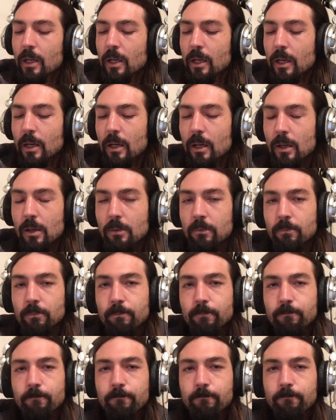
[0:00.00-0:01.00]
um,
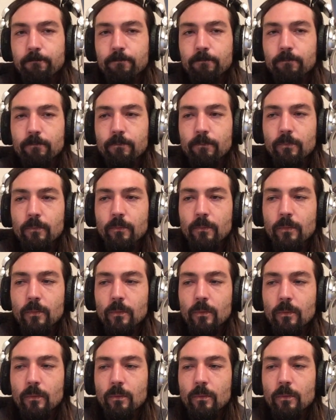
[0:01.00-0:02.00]

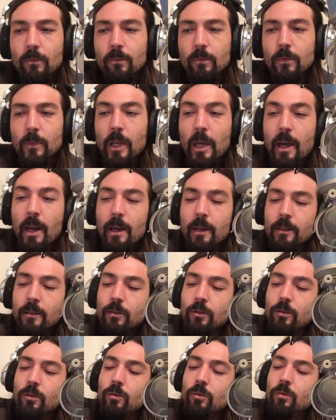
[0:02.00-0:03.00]
yeah, I
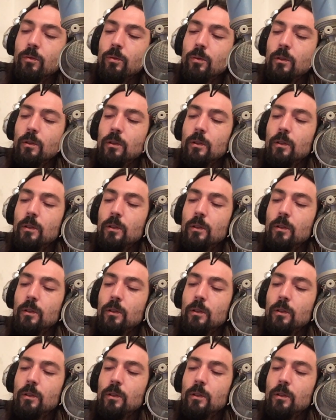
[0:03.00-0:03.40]
do